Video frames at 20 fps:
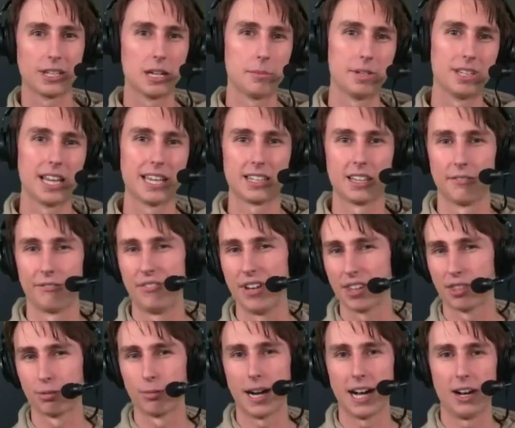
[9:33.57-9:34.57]
get him in like the
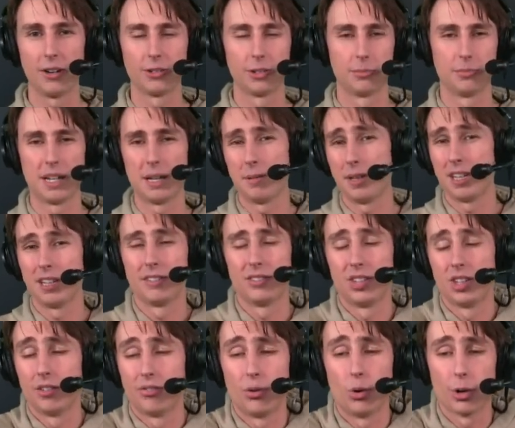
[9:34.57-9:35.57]
fifth round or maybe
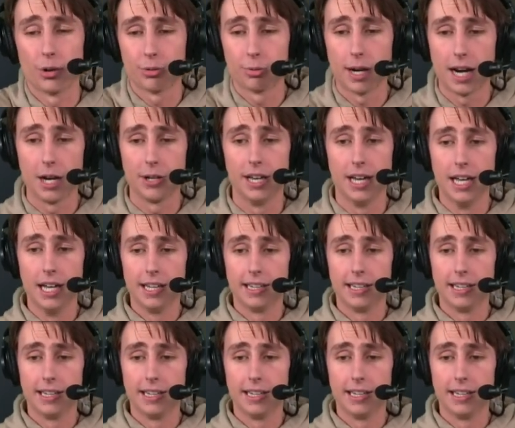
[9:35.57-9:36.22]
even the fourth round,